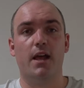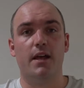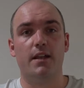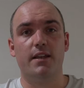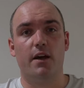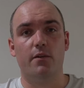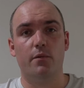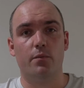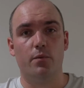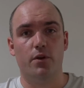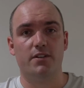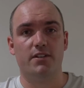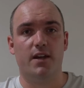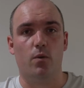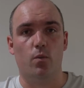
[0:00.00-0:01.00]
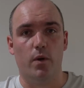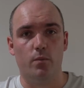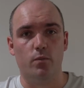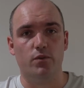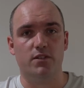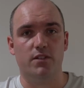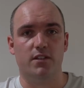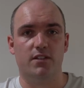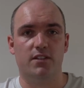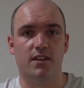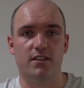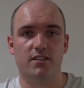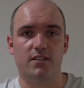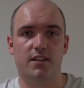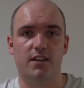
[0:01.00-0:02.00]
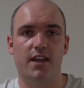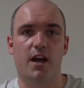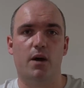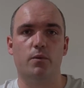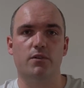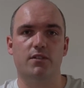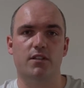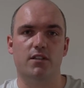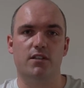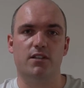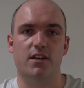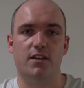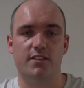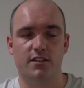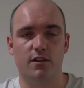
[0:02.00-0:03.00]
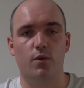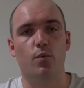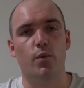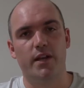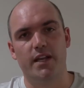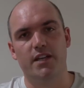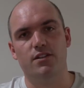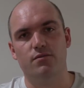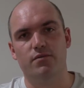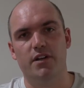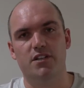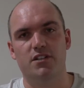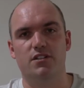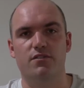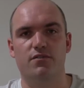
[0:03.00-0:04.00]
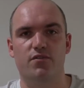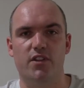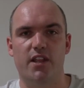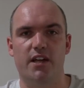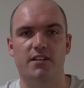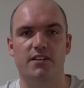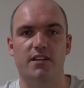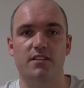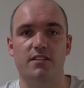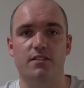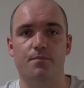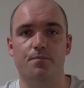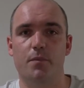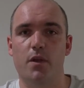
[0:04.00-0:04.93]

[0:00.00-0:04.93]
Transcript: Now we've worked out when we'll sit the test and how we'll sit the test, we need to register for that test.